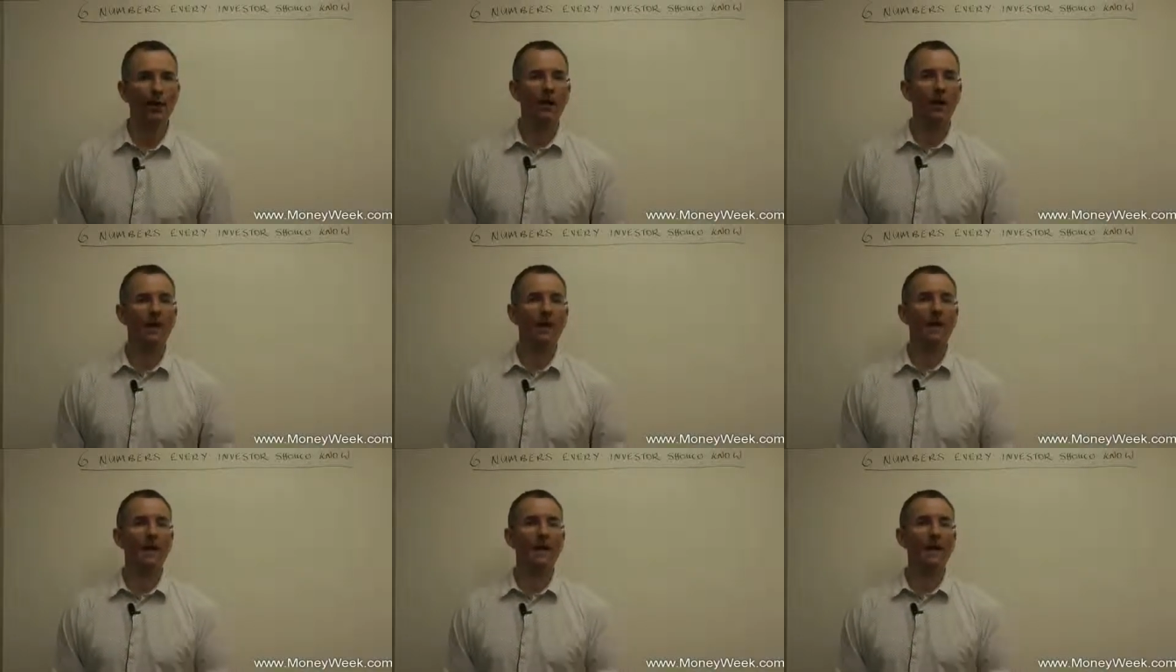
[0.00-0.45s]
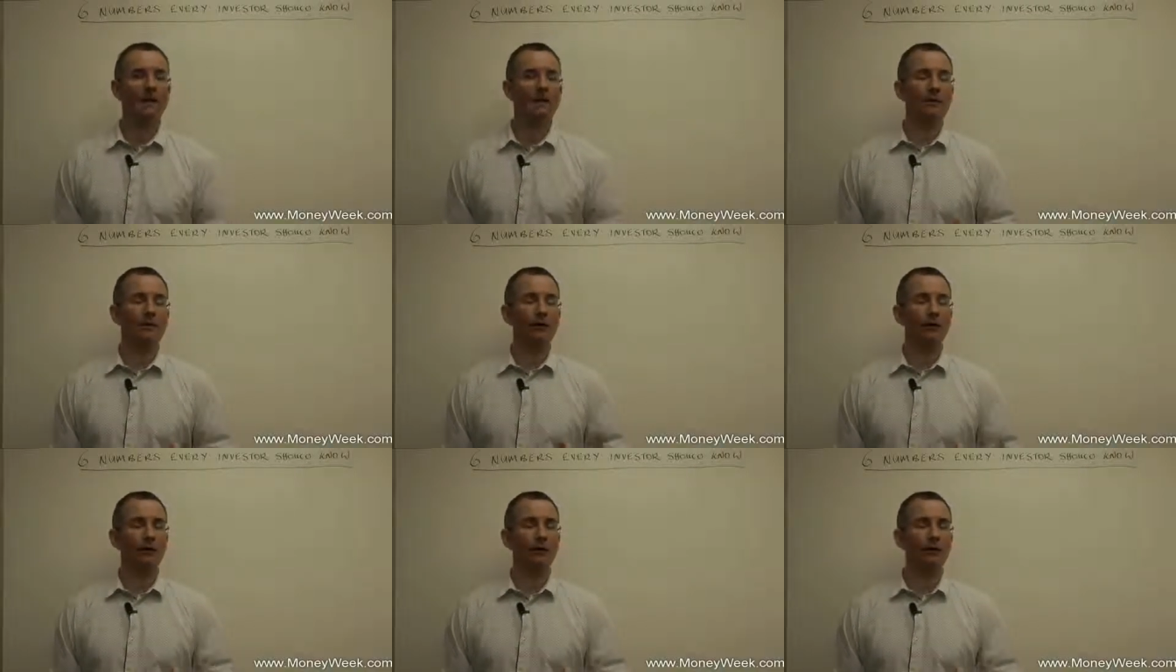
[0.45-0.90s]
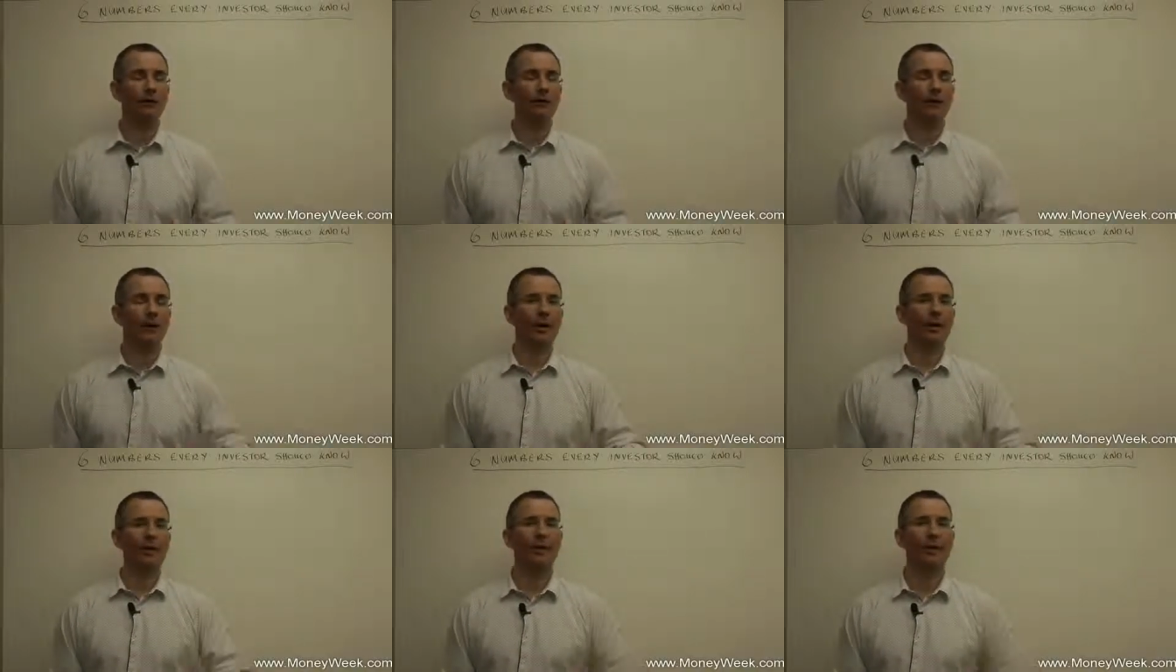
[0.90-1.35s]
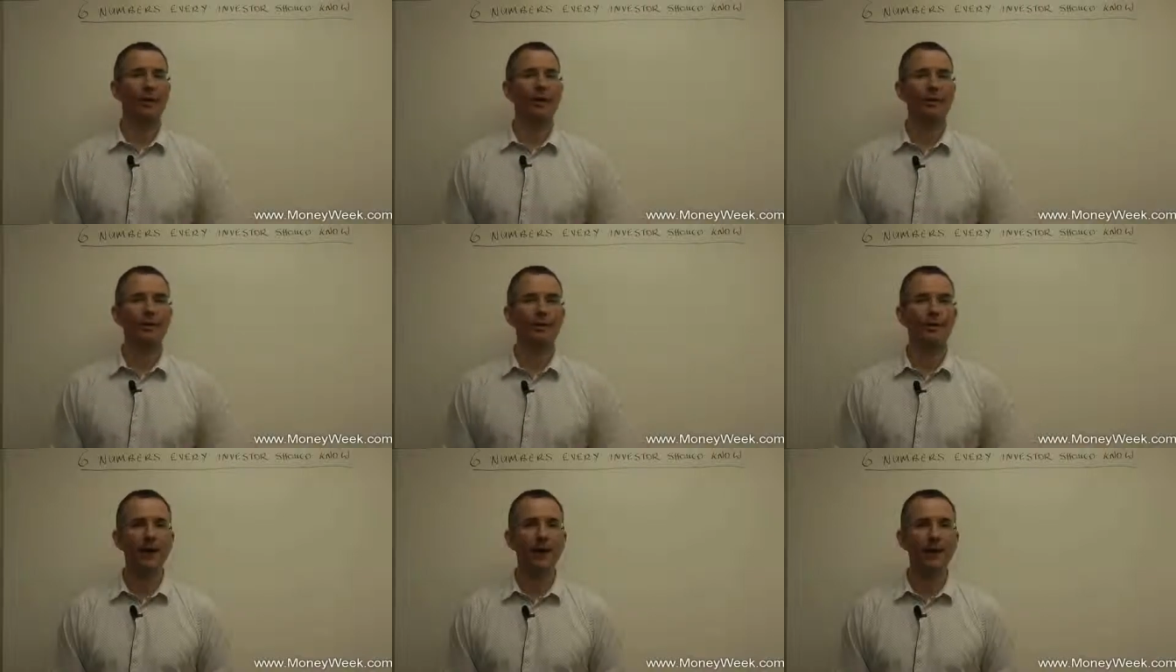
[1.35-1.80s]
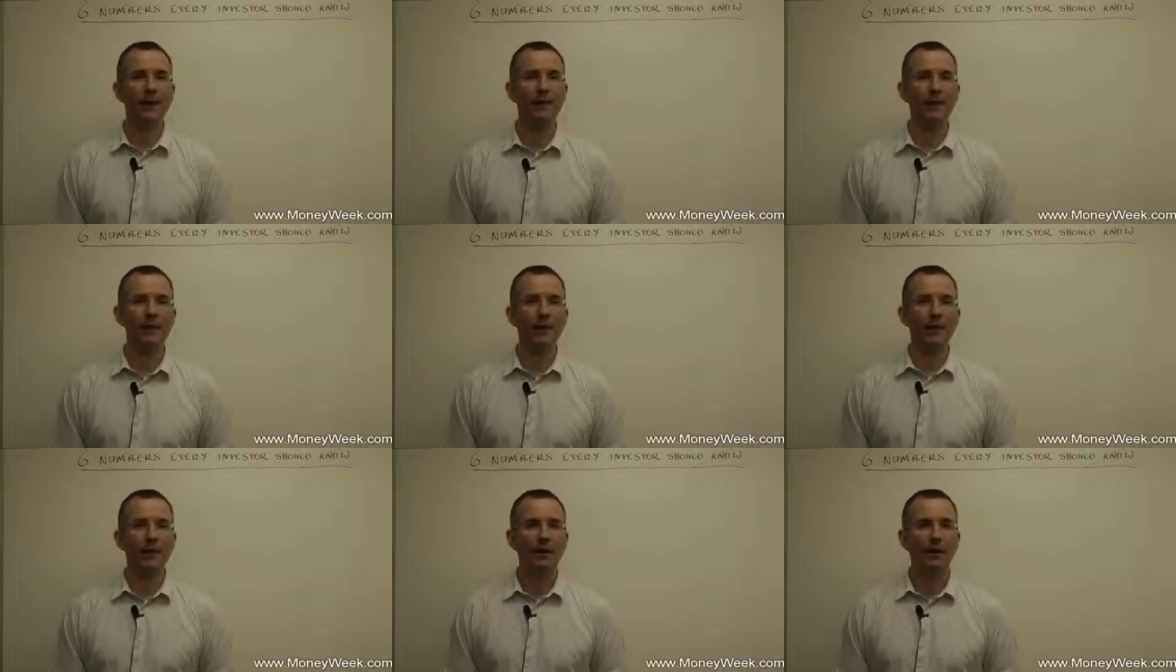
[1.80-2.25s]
As Lord Csurgo once said,